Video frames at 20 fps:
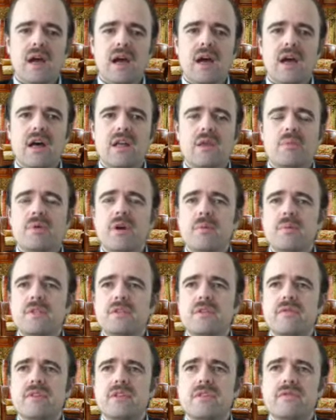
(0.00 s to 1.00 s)
The purpose
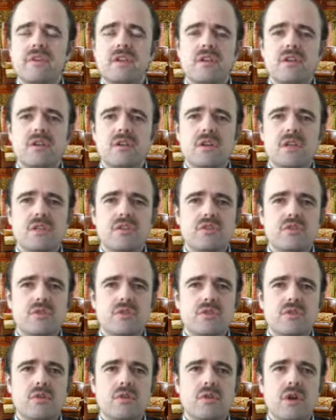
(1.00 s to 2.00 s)
of this video is
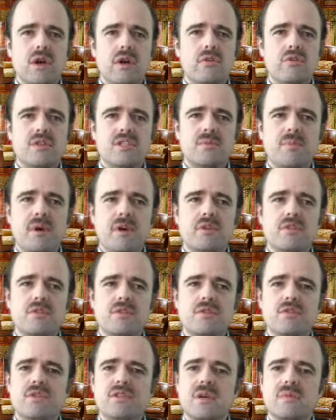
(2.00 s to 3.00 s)
to respond
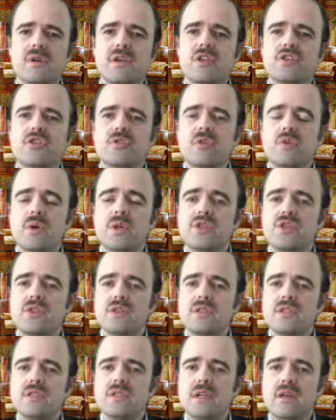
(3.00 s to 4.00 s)
to some initial
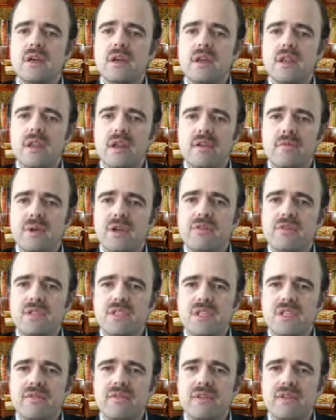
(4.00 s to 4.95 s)
questions that have been received